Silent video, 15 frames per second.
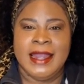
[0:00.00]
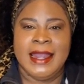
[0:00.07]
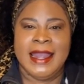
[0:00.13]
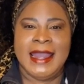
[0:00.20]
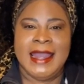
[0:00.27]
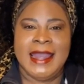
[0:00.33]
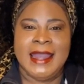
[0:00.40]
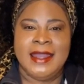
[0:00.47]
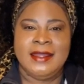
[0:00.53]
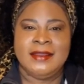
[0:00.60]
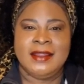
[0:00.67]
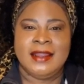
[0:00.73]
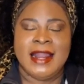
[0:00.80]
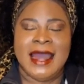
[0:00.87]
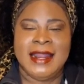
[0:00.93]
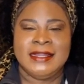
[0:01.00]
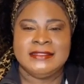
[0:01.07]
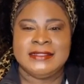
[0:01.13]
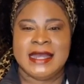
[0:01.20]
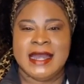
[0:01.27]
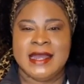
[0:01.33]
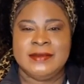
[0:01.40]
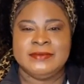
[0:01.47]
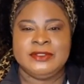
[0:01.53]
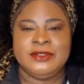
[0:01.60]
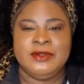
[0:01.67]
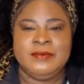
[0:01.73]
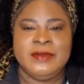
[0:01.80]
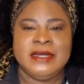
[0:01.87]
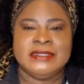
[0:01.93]
And a lot of times,
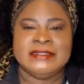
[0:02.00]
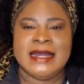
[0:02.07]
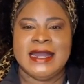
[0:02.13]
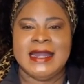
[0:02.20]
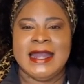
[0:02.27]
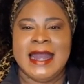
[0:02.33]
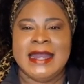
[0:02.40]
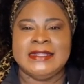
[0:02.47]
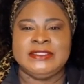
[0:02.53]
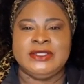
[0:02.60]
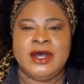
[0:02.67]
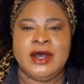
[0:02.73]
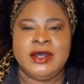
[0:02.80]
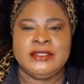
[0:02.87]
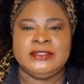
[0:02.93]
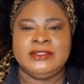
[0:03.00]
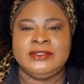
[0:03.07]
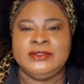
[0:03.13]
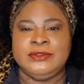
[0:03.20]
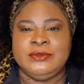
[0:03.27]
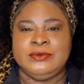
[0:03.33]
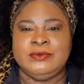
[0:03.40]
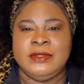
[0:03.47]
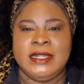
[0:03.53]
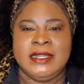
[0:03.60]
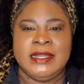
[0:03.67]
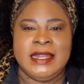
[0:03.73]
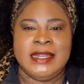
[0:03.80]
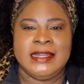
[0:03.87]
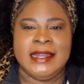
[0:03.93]
because I talk to
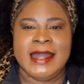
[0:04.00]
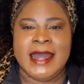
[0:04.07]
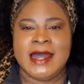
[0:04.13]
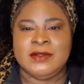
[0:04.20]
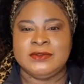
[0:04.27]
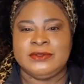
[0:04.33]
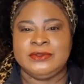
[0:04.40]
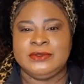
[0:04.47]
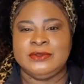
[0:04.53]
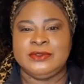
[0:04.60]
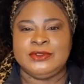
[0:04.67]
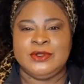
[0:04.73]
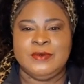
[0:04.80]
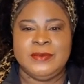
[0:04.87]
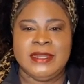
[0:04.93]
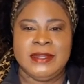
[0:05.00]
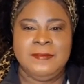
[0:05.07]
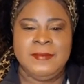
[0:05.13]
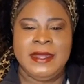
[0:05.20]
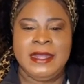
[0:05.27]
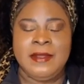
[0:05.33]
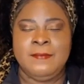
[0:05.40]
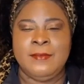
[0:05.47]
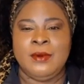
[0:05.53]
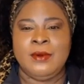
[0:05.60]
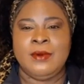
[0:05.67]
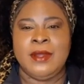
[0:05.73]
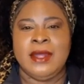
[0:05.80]
and counsel so many people